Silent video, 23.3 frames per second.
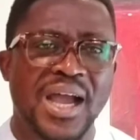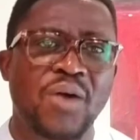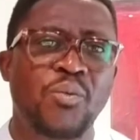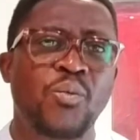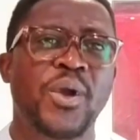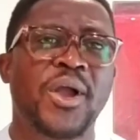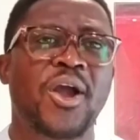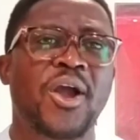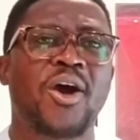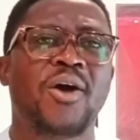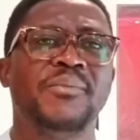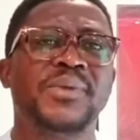and
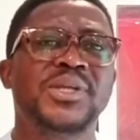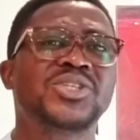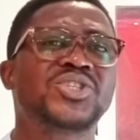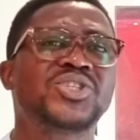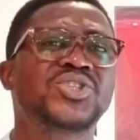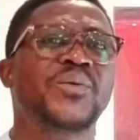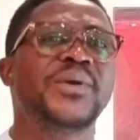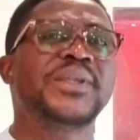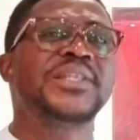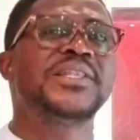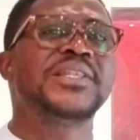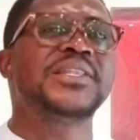will come
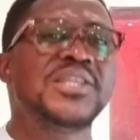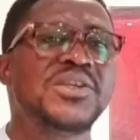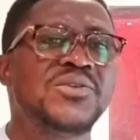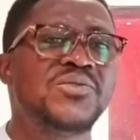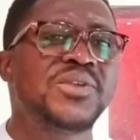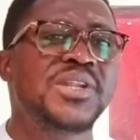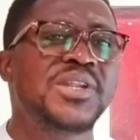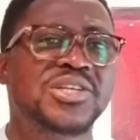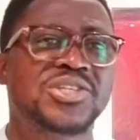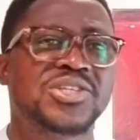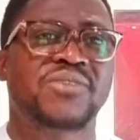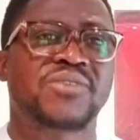into a
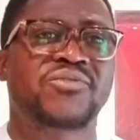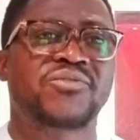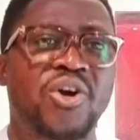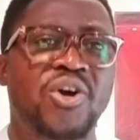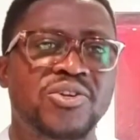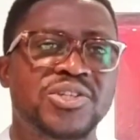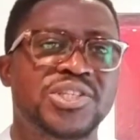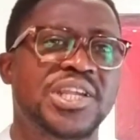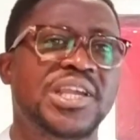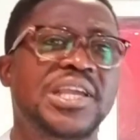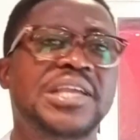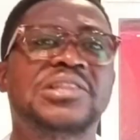newness of
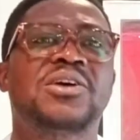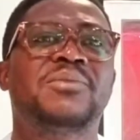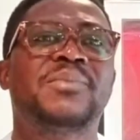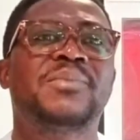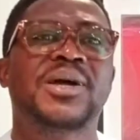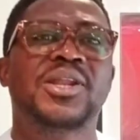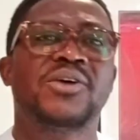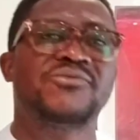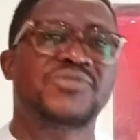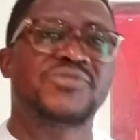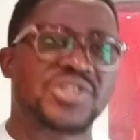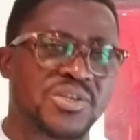God's kingdom
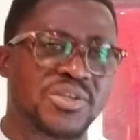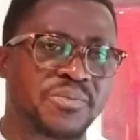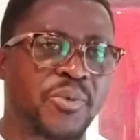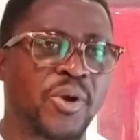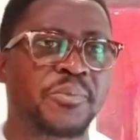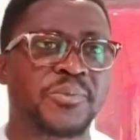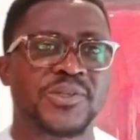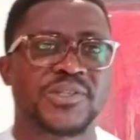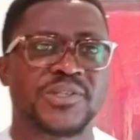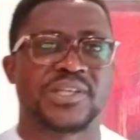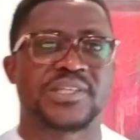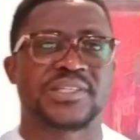and of his
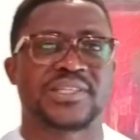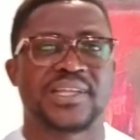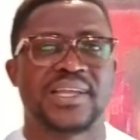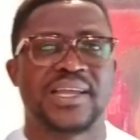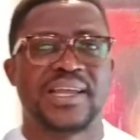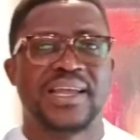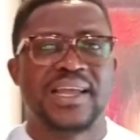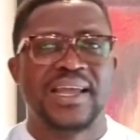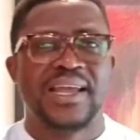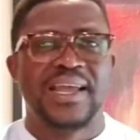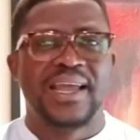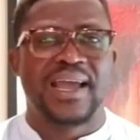purposes.
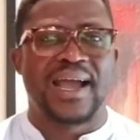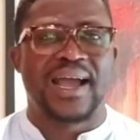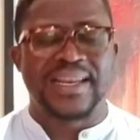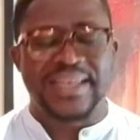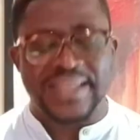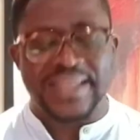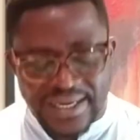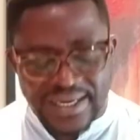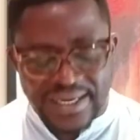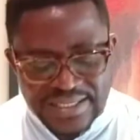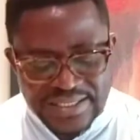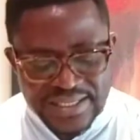And
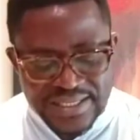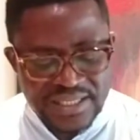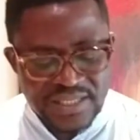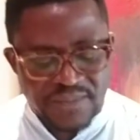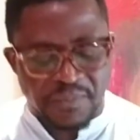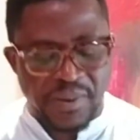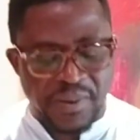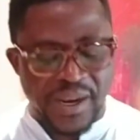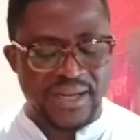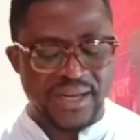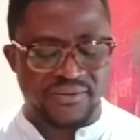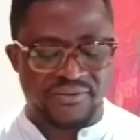that is his
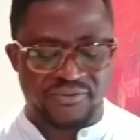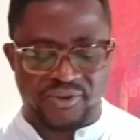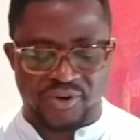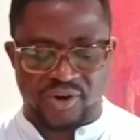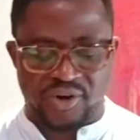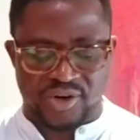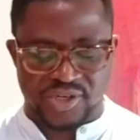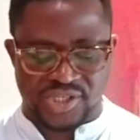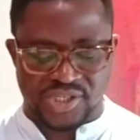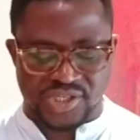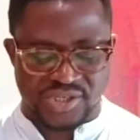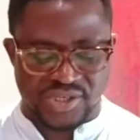plan for
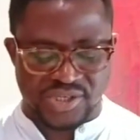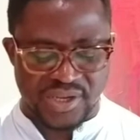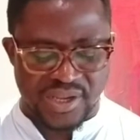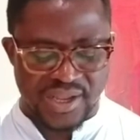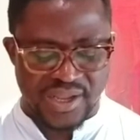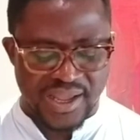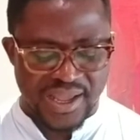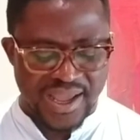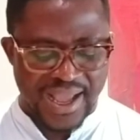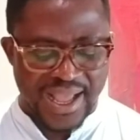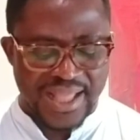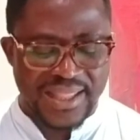us.
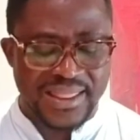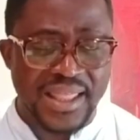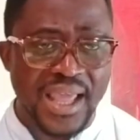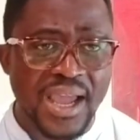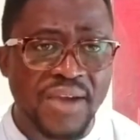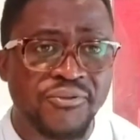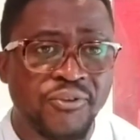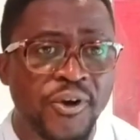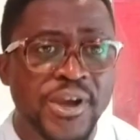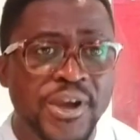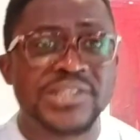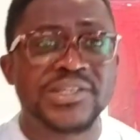And
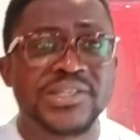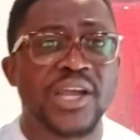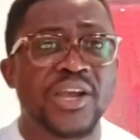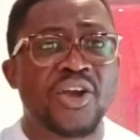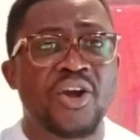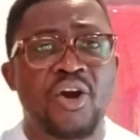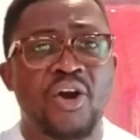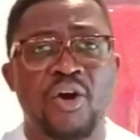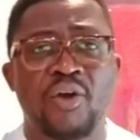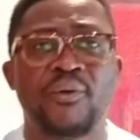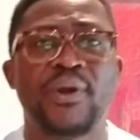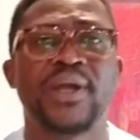therefore, he's
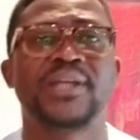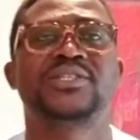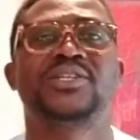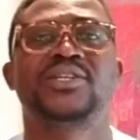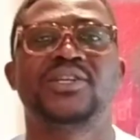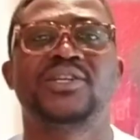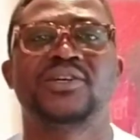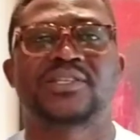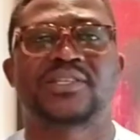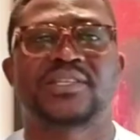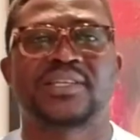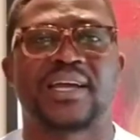
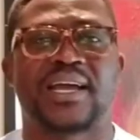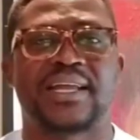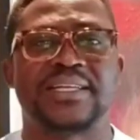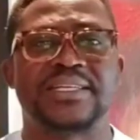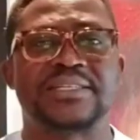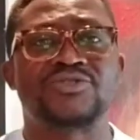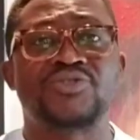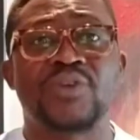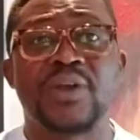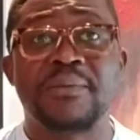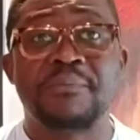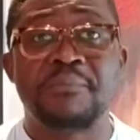encouraging us and
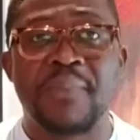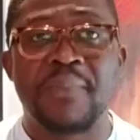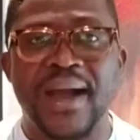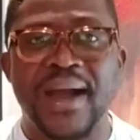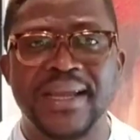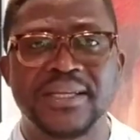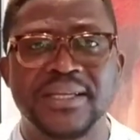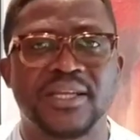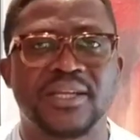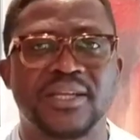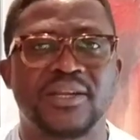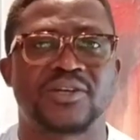he's
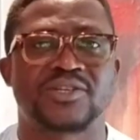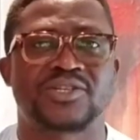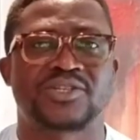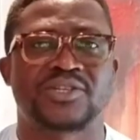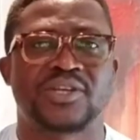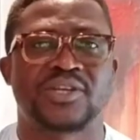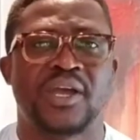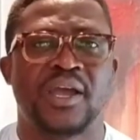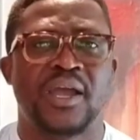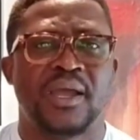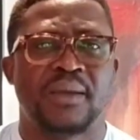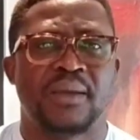reminding
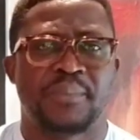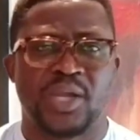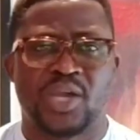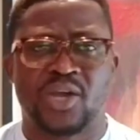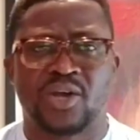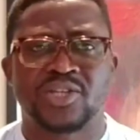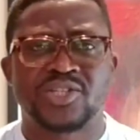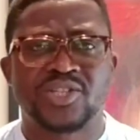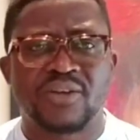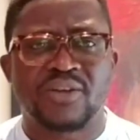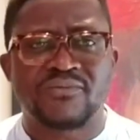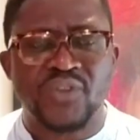us,
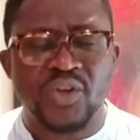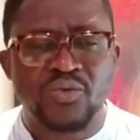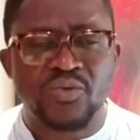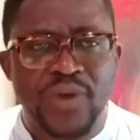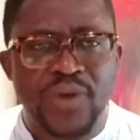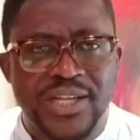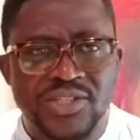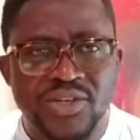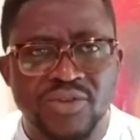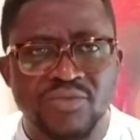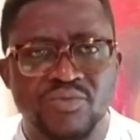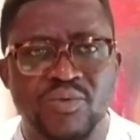because of the
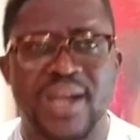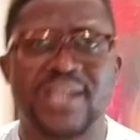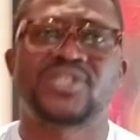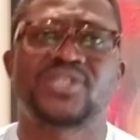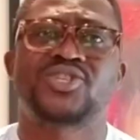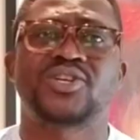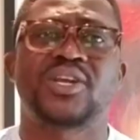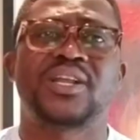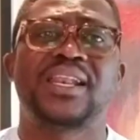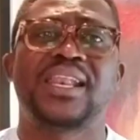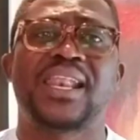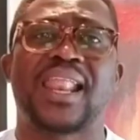
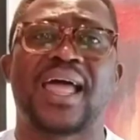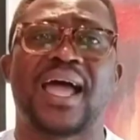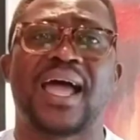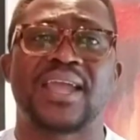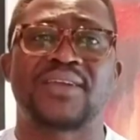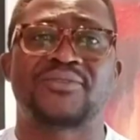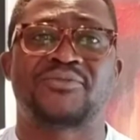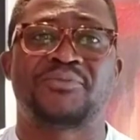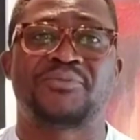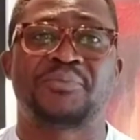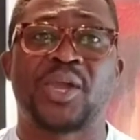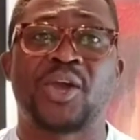resurrection
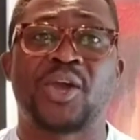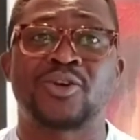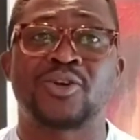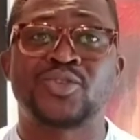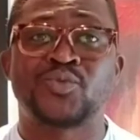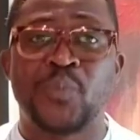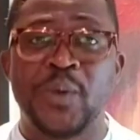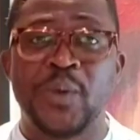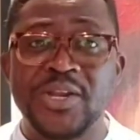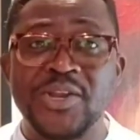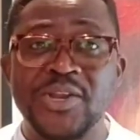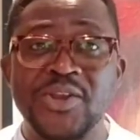life,
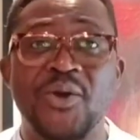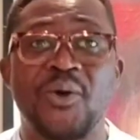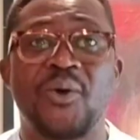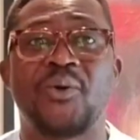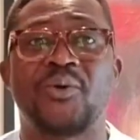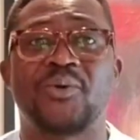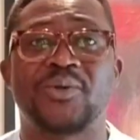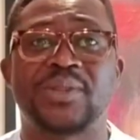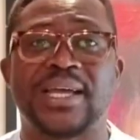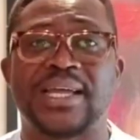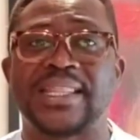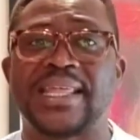because we
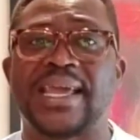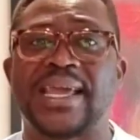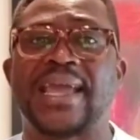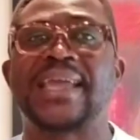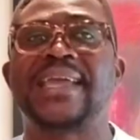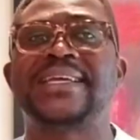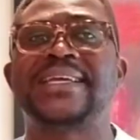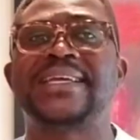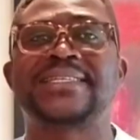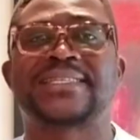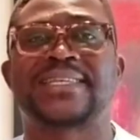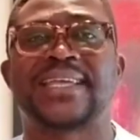know that there
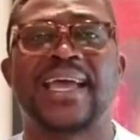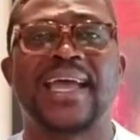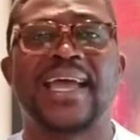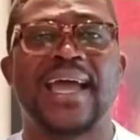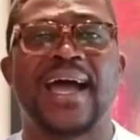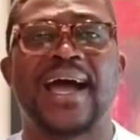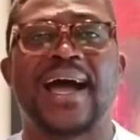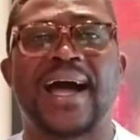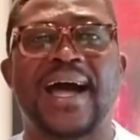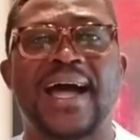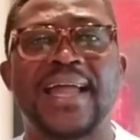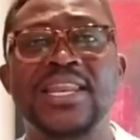is
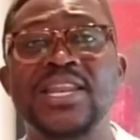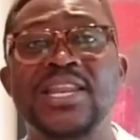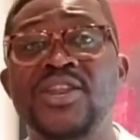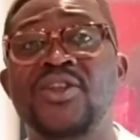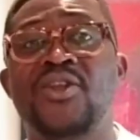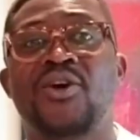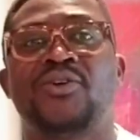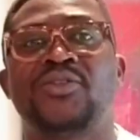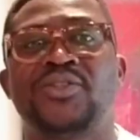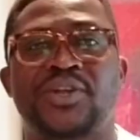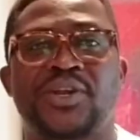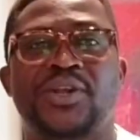
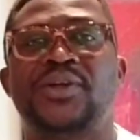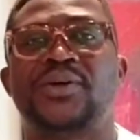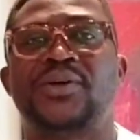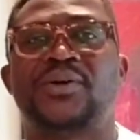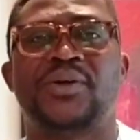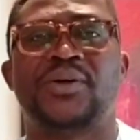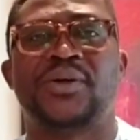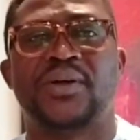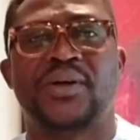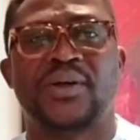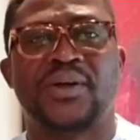another